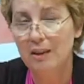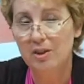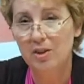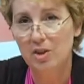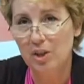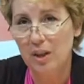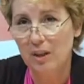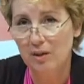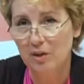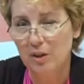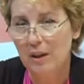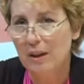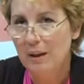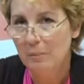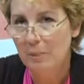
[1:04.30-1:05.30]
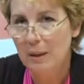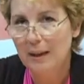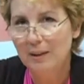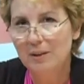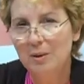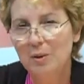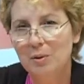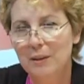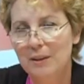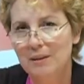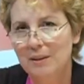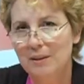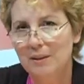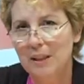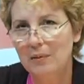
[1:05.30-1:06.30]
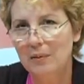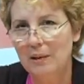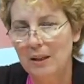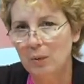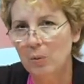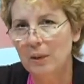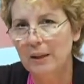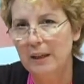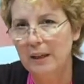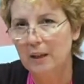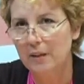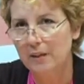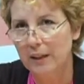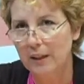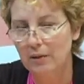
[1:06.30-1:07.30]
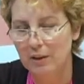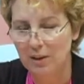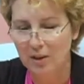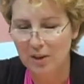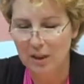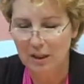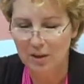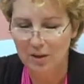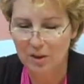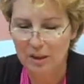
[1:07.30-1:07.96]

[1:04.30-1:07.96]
exchange. Back in 2007, they wanted a healthcare exchange.